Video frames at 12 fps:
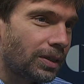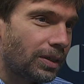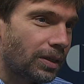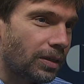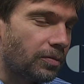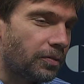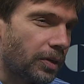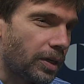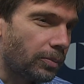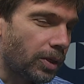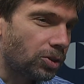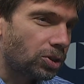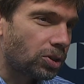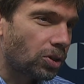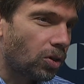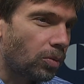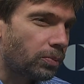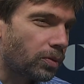uh, very much
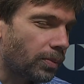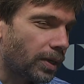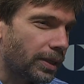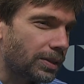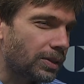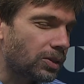compromised.